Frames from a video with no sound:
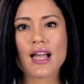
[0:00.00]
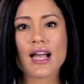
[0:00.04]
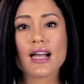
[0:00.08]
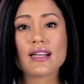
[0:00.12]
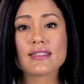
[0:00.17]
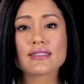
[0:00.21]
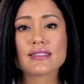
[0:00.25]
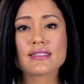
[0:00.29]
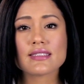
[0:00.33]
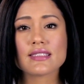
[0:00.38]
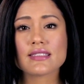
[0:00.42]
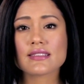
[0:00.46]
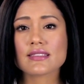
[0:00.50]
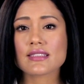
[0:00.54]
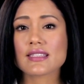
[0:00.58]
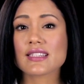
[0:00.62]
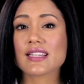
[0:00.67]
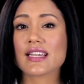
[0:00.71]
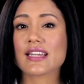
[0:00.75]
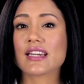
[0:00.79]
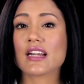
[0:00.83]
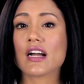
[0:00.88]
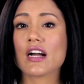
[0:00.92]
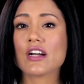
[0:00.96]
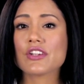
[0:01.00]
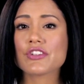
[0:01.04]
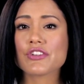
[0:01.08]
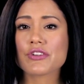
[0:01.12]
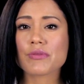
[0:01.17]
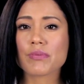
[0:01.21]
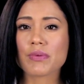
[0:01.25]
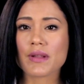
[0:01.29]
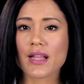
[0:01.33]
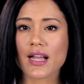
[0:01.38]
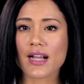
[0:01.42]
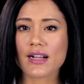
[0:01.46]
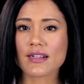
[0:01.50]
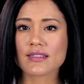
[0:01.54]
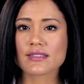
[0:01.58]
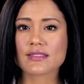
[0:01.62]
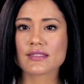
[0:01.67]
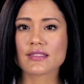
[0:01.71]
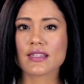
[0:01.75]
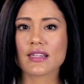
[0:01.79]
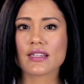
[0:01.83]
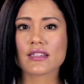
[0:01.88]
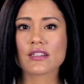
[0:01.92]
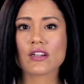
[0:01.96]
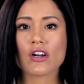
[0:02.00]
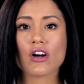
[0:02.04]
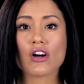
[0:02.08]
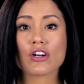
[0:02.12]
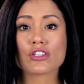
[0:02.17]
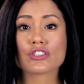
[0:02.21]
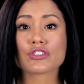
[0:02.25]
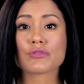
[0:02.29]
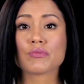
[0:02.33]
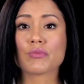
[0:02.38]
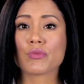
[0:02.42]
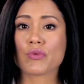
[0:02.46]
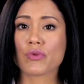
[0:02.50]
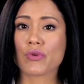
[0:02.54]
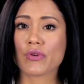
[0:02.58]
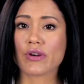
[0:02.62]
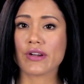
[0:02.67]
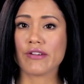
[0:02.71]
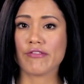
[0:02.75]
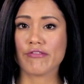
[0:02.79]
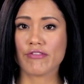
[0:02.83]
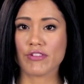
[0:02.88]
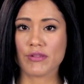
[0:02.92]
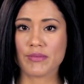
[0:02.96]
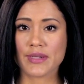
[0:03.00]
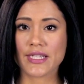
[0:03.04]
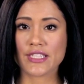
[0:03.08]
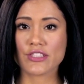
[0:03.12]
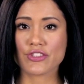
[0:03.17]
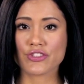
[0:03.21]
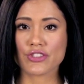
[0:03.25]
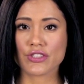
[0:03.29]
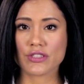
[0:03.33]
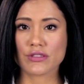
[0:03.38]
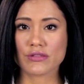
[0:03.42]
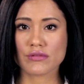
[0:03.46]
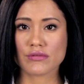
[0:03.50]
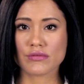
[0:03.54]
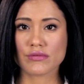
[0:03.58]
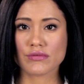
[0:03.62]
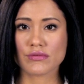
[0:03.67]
as these can get under plaques and cause more inflammation.